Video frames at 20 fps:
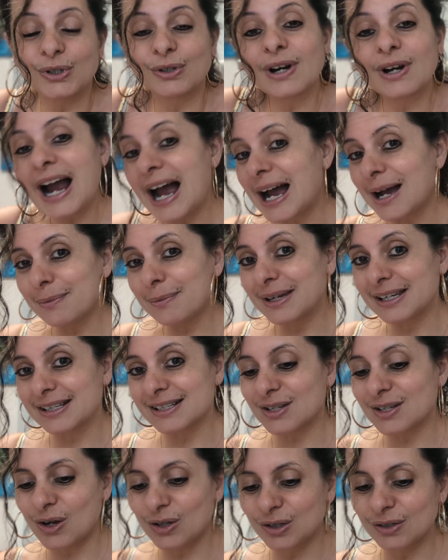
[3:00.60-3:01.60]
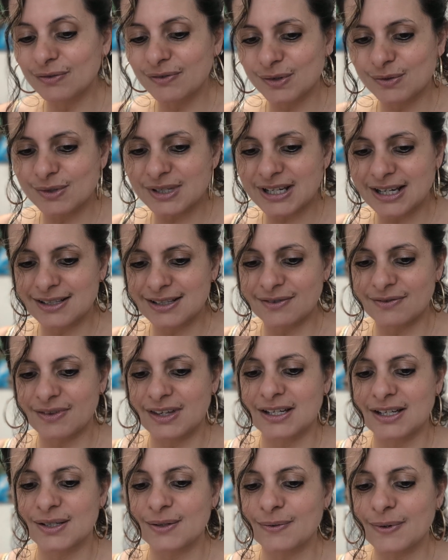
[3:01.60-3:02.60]
your habits, all of those kinds of
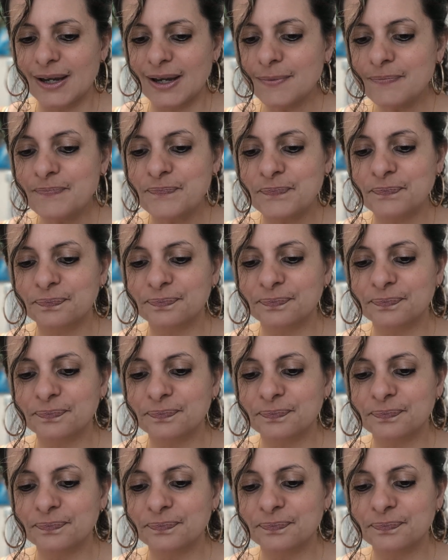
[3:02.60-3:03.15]
things. Okay.